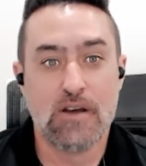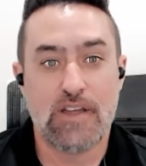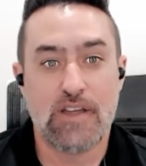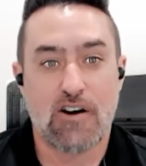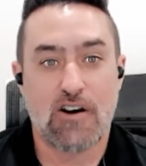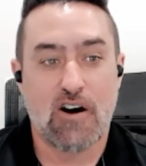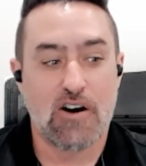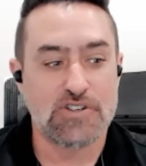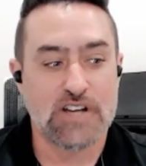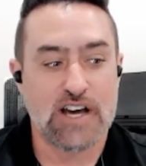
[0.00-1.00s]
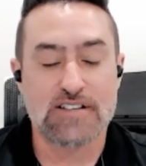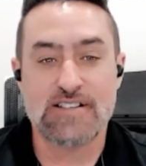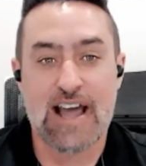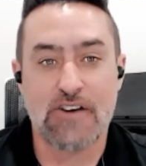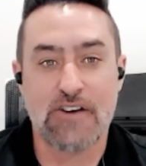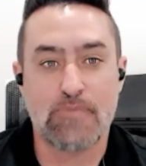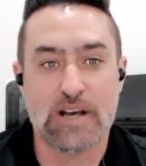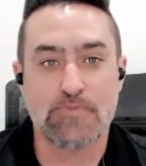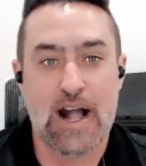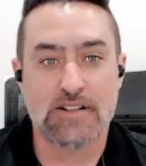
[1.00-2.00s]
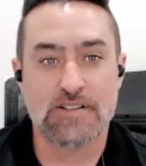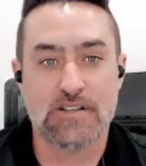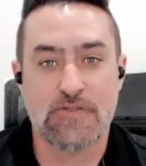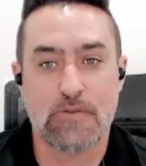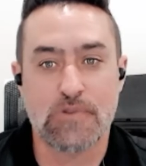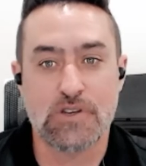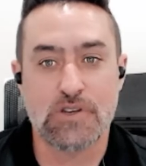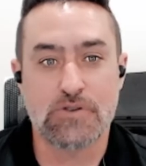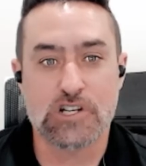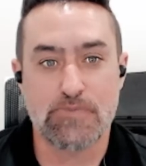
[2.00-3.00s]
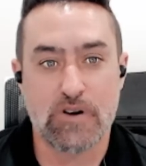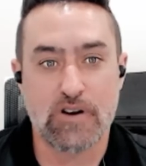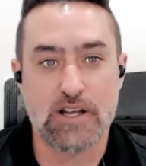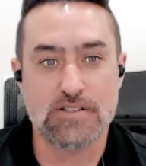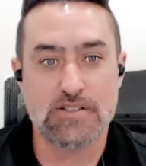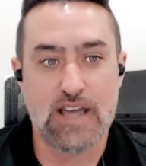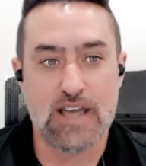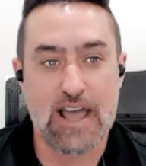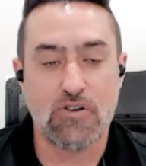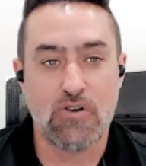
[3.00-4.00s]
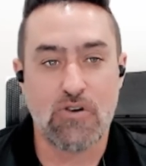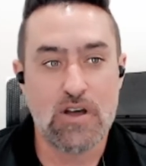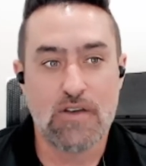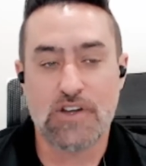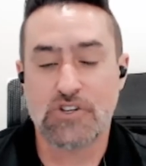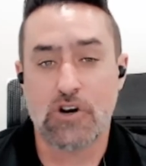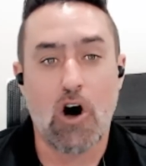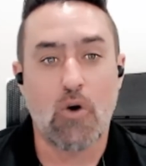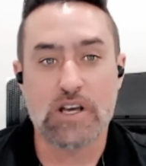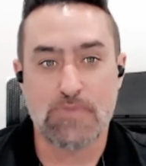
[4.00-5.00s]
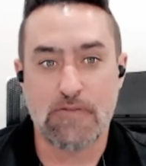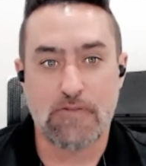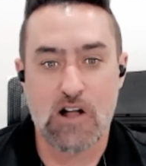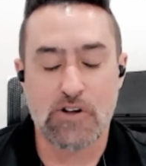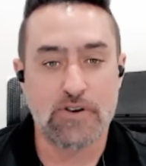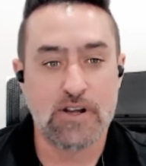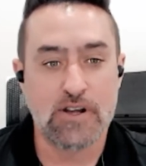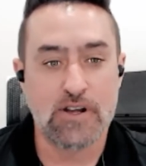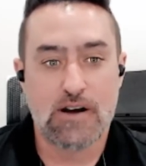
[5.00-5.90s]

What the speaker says: There are just kind of standard best practices from a user experience angle that should always be followed.